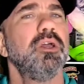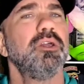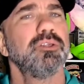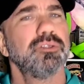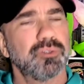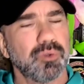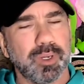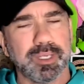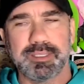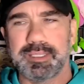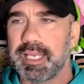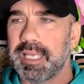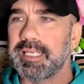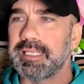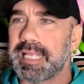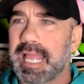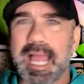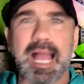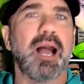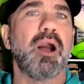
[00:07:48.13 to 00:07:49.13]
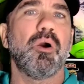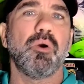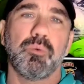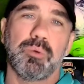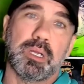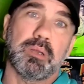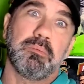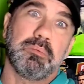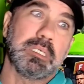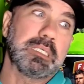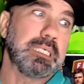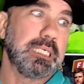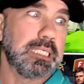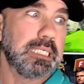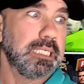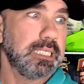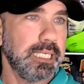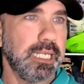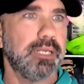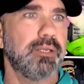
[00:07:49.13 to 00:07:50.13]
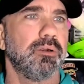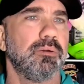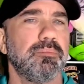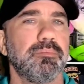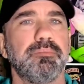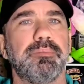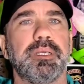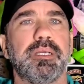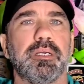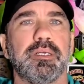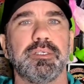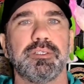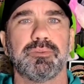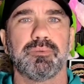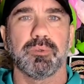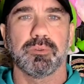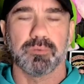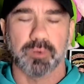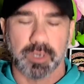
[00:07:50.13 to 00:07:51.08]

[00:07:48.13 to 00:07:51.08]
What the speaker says: So I think now we're going to need him because we're